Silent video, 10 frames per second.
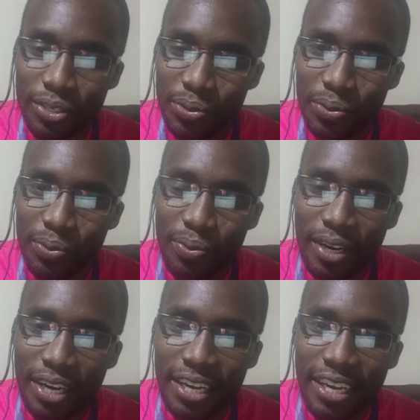two,
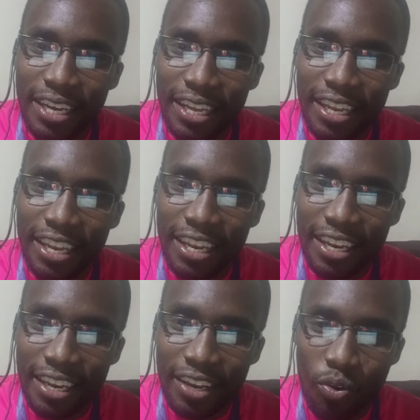
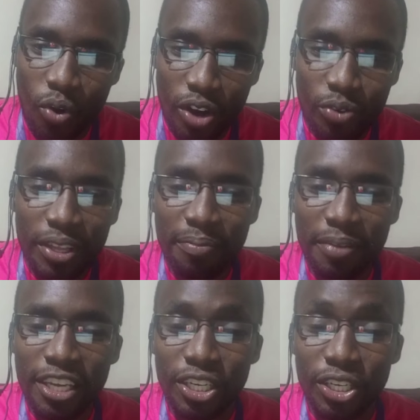work with
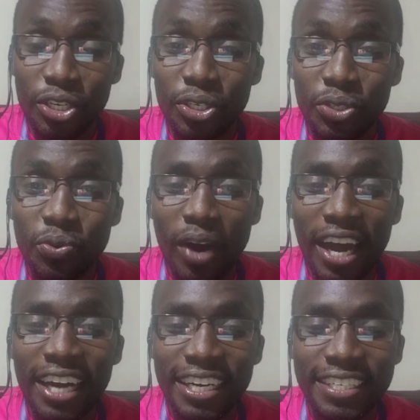me to
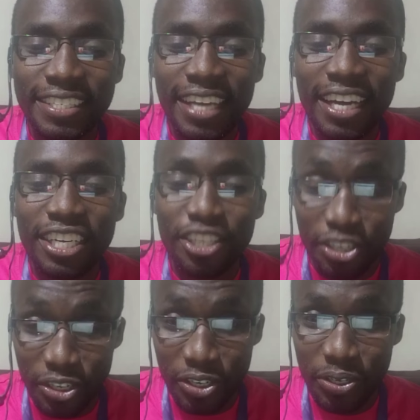understand
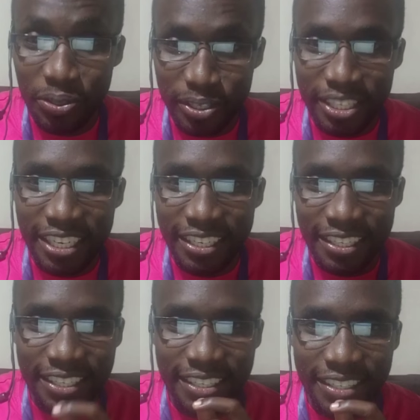
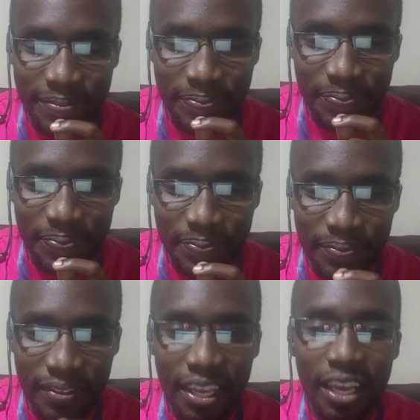nutrients.
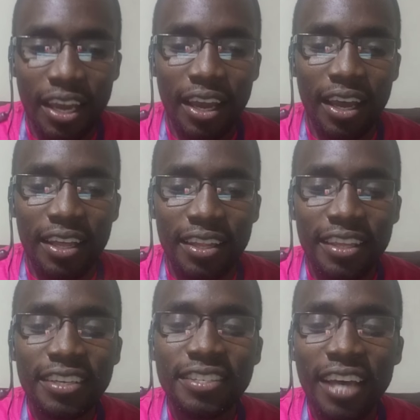
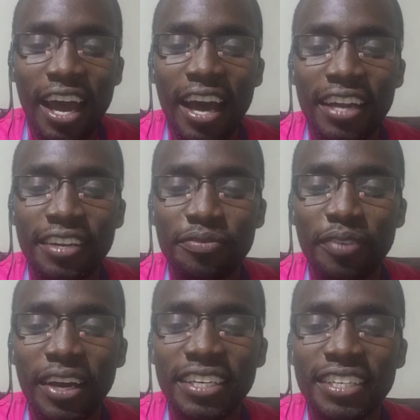These are
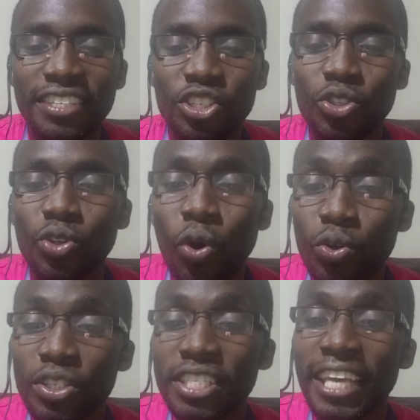defined as
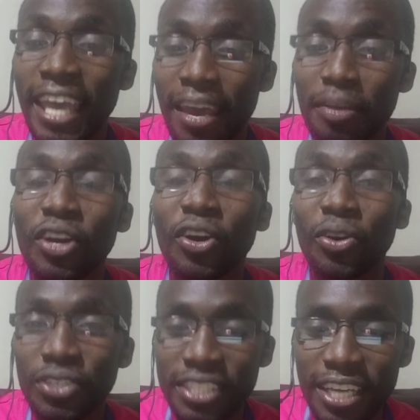those
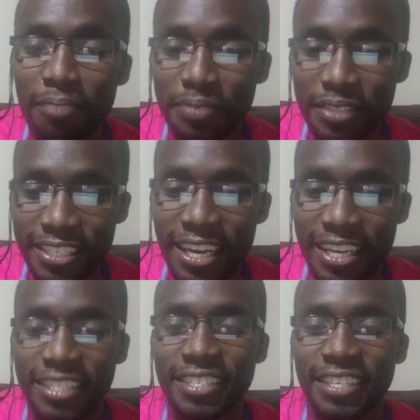chemical
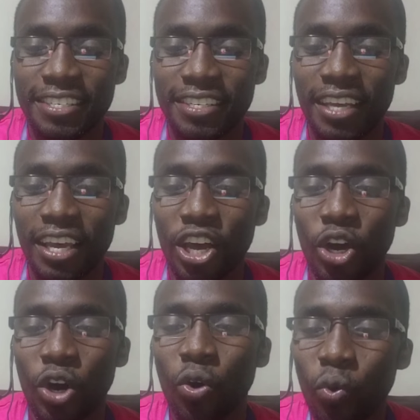substances
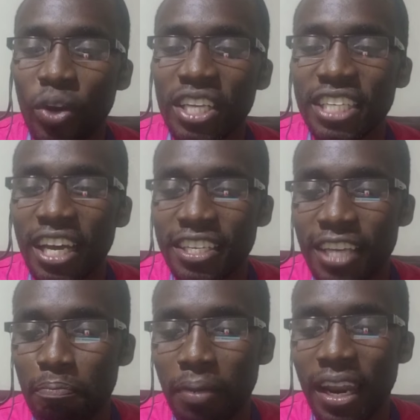which are
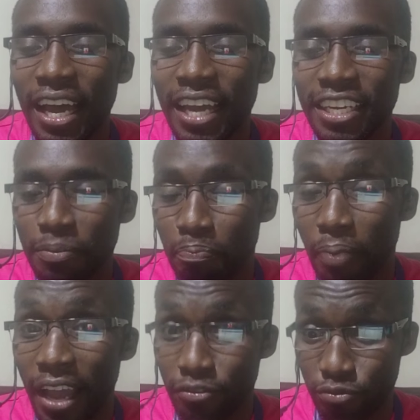supplied
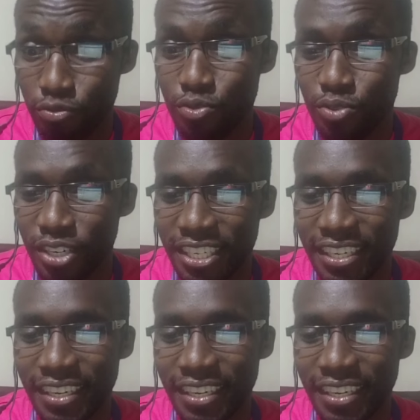by food